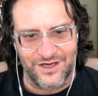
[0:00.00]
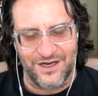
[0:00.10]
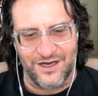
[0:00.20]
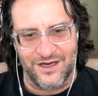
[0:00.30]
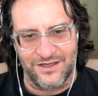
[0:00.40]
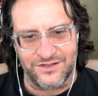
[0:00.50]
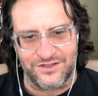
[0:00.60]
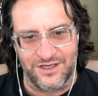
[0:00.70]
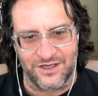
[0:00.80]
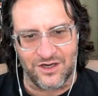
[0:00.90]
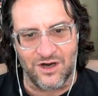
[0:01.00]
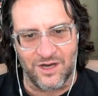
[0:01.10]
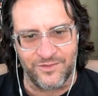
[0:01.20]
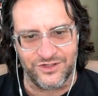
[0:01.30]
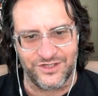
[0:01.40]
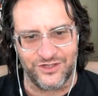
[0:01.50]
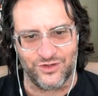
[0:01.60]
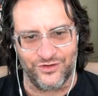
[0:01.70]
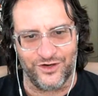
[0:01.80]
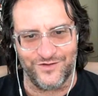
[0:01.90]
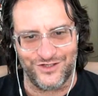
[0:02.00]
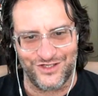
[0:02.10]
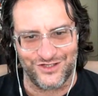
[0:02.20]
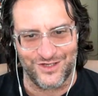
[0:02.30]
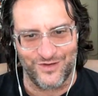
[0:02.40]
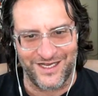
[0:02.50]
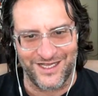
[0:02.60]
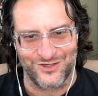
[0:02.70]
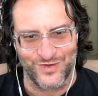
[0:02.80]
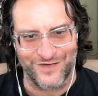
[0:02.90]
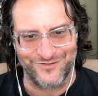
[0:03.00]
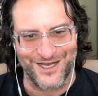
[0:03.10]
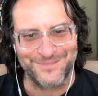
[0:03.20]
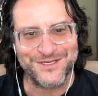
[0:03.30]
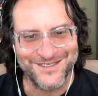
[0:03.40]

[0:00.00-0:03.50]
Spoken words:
to calm your central nervous system when it gets revved up.